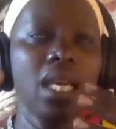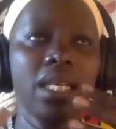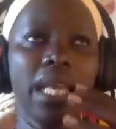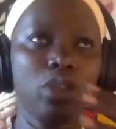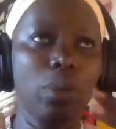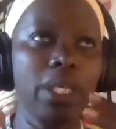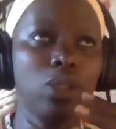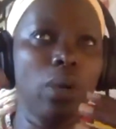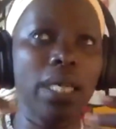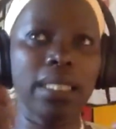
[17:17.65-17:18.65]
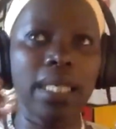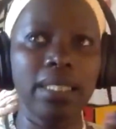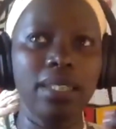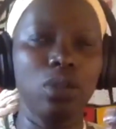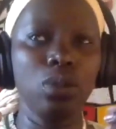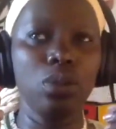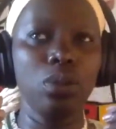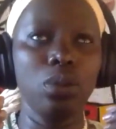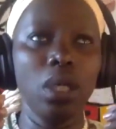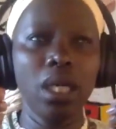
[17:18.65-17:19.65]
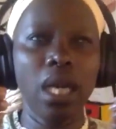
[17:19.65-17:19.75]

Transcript: like 22, I started to